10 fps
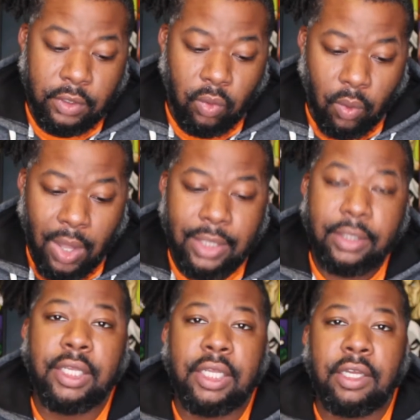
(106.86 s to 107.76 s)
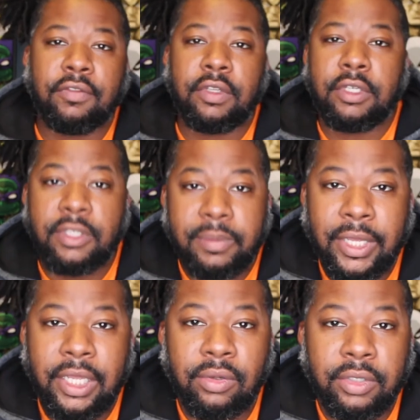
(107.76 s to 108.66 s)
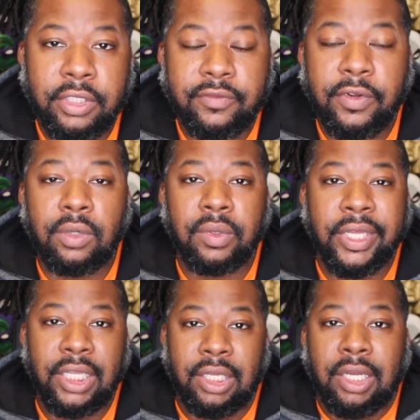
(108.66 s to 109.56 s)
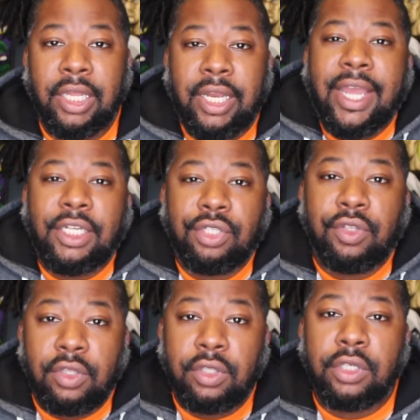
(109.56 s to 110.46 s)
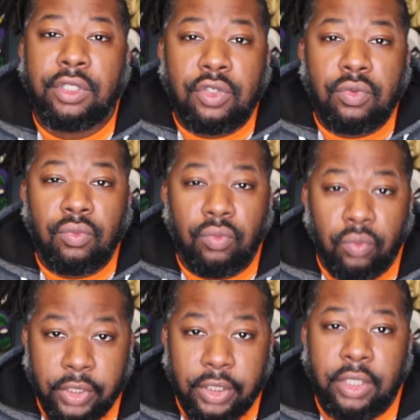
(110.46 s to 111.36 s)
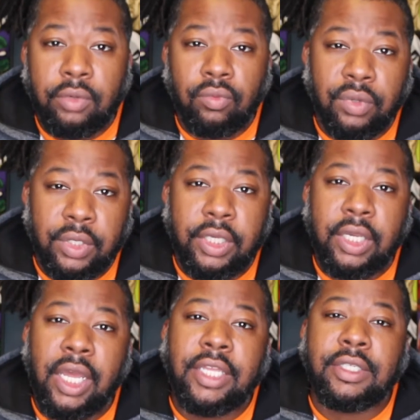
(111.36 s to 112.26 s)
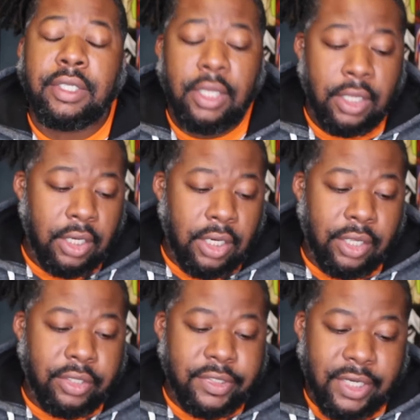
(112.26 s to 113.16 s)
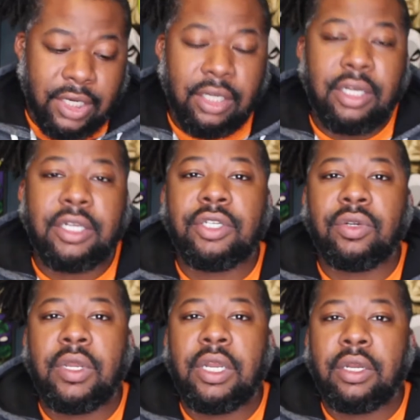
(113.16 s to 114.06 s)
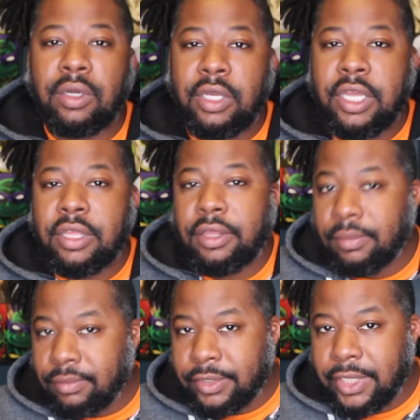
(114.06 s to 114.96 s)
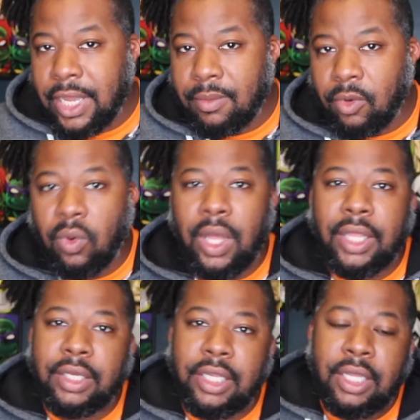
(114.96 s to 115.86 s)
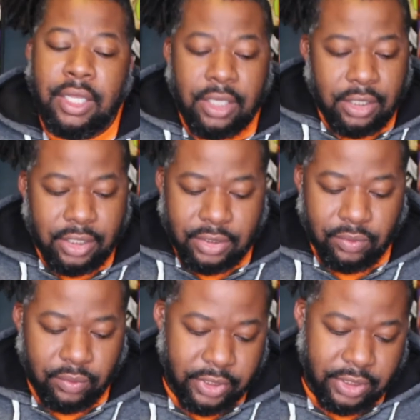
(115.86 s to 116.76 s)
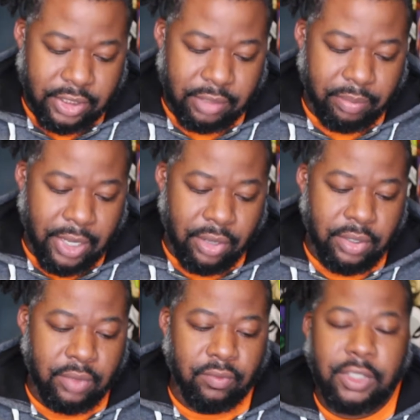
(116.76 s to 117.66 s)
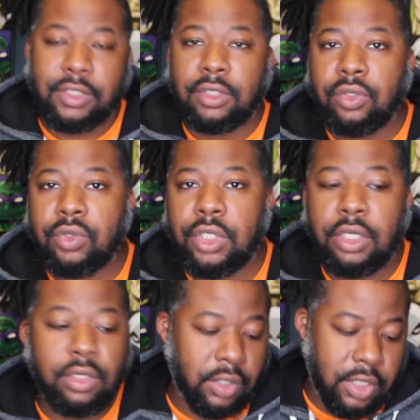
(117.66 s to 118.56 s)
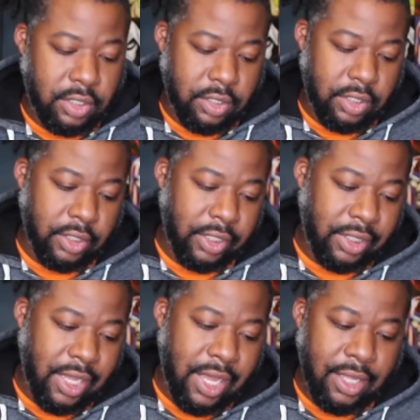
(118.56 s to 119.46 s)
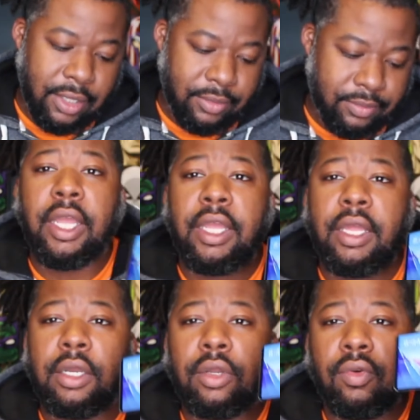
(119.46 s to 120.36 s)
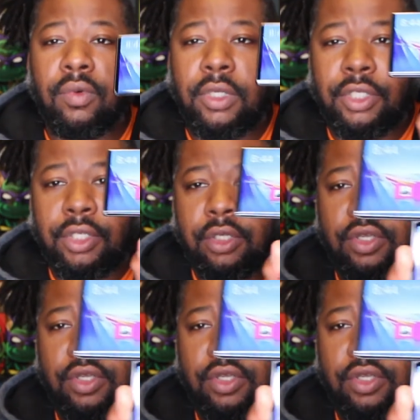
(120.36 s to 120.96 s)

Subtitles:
the quality of the display on this phone. Like, it actually looks really, really nice. Now, the secondary screen underneath, same quality, doesn't really dip out in resolution or anything like that. And once